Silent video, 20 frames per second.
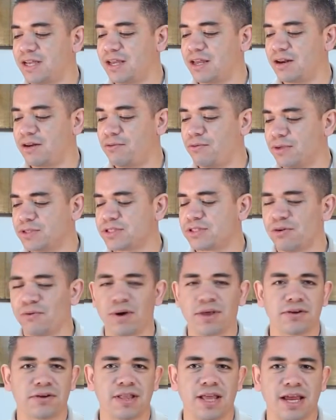and what's the
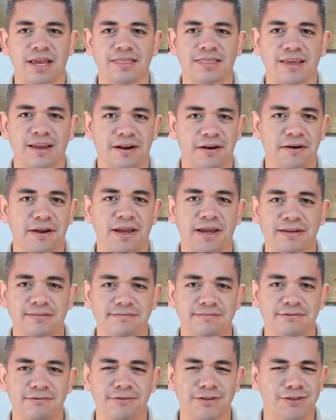weather like there,
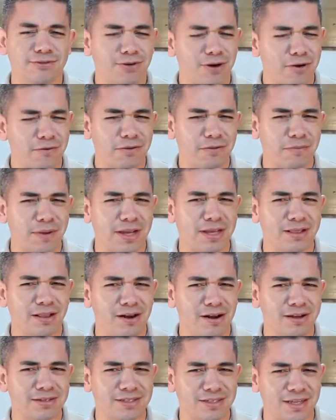and what's wrong with my
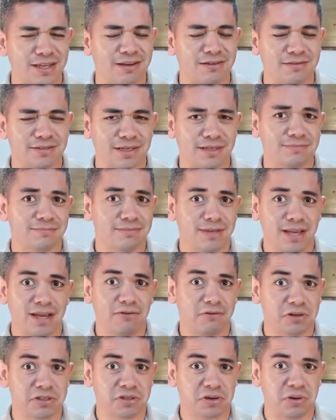long sleeves? And yeah,
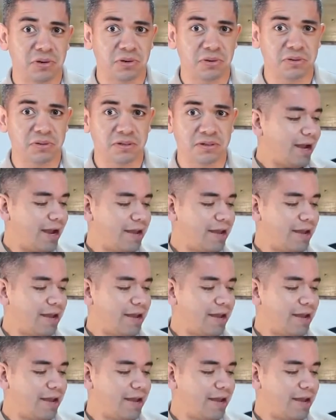it was cold.